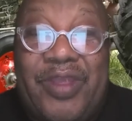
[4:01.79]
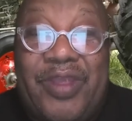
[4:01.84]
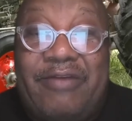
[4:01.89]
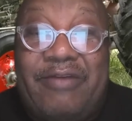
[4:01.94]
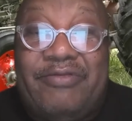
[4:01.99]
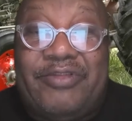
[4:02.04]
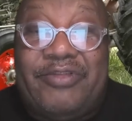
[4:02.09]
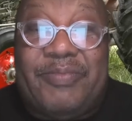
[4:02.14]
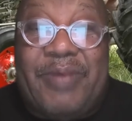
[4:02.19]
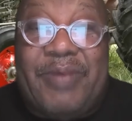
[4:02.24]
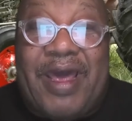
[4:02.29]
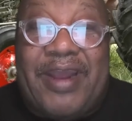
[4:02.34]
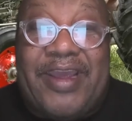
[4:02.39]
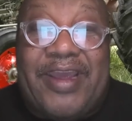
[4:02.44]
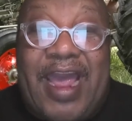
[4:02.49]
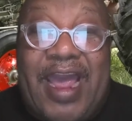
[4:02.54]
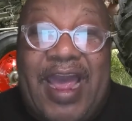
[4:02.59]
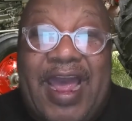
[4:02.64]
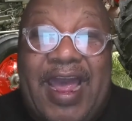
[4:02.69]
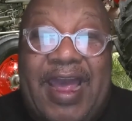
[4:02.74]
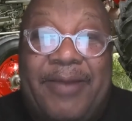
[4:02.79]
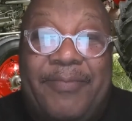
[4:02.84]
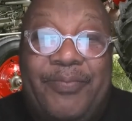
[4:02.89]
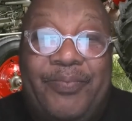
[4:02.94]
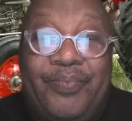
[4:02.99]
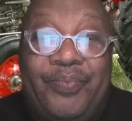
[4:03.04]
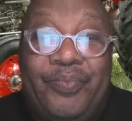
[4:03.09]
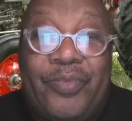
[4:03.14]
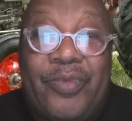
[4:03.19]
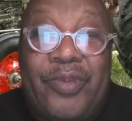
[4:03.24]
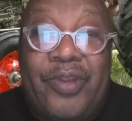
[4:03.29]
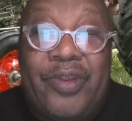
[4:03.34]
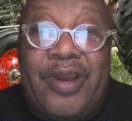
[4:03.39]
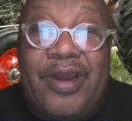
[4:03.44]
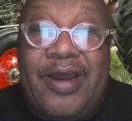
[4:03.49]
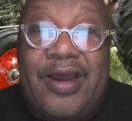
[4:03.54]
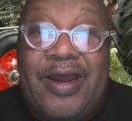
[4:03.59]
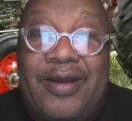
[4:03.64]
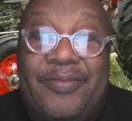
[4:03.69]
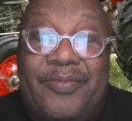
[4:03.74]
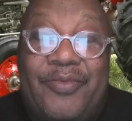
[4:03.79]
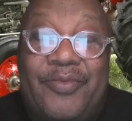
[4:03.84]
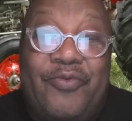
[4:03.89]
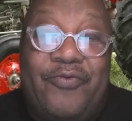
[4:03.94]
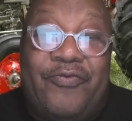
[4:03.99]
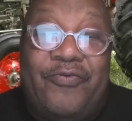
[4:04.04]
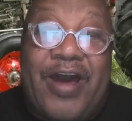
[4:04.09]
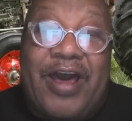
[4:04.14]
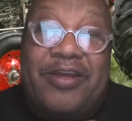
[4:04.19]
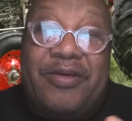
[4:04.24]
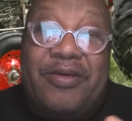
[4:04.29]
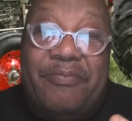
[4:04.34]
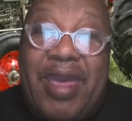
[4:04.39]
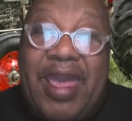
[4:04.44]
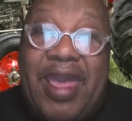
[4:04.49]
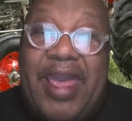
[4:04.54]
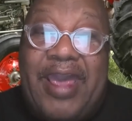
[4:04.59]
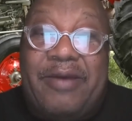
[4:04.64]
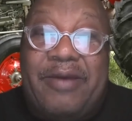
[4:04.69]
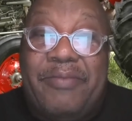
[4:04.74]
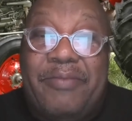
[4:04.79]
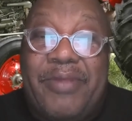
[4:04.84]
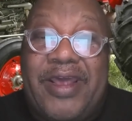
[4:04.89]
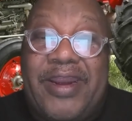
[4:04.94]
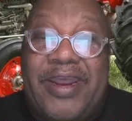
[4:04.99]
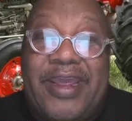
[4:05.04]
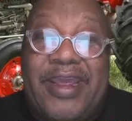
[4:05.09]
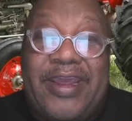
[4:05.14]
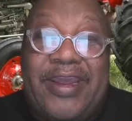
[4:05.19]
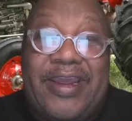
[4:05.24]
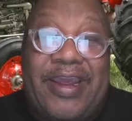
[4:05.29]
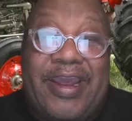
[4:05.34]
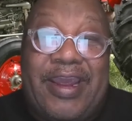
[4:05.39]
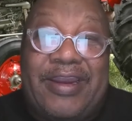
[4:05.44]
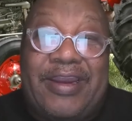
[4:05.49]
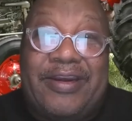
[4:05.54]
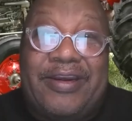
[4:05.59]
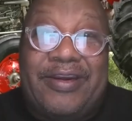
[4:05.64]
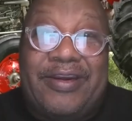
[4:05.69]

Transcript: It was about a guy who found a bag of money and